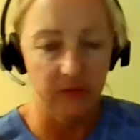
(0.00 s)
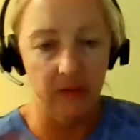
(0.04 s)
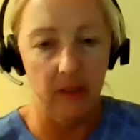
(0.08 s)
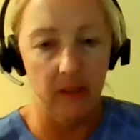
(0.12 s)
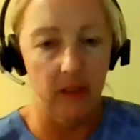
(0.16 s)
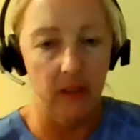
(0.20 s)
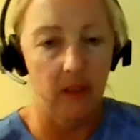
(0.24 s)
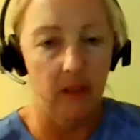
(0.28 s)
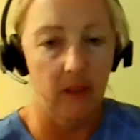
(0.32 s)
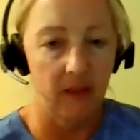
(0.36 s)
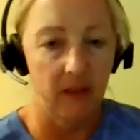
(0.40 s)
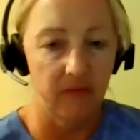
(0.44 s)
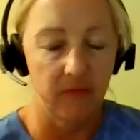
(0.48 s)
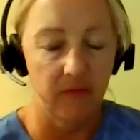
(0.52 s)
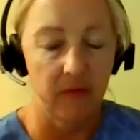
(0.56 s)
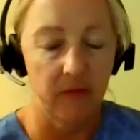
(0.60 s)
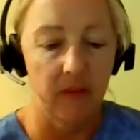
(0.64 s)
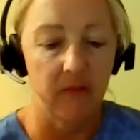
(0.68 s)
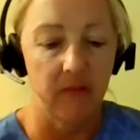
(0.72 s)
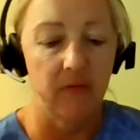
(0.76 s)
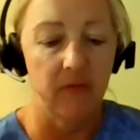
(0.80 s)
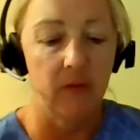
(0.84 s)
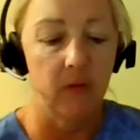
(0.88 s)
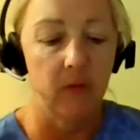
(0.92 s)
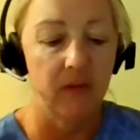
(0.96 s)
saying, I
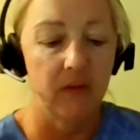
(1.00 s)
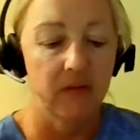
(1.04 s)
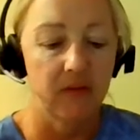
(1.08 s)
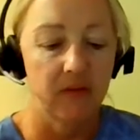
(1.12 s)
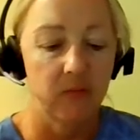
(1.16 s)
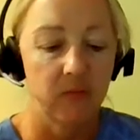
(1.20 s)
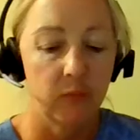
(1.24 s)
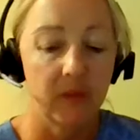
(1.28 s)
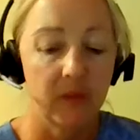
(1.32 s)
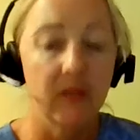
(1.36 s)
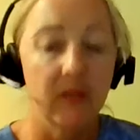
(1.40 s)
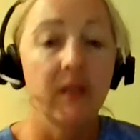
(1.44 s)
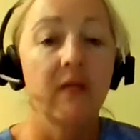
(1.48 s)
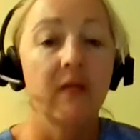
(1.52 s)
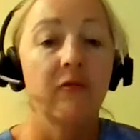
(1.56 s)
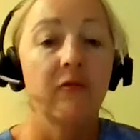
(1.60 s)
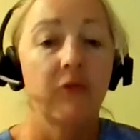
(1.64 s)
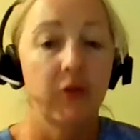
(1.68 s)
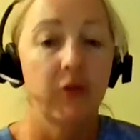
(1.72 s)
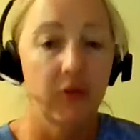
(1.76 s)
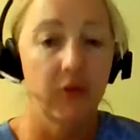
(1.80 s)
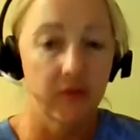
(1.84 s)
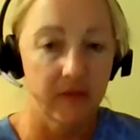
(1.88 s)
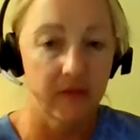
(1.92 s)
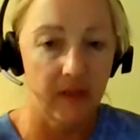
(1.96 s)
forgive you. It's really
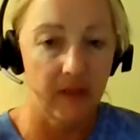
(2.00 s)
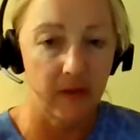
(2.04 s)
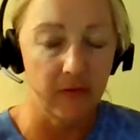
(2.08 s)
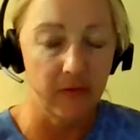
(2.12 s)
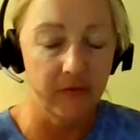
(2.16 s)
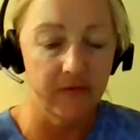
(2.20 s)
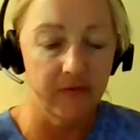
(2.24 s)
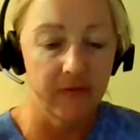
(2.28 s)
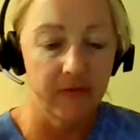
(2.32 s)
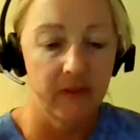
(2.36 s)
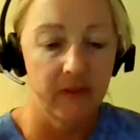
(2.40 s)
for yourself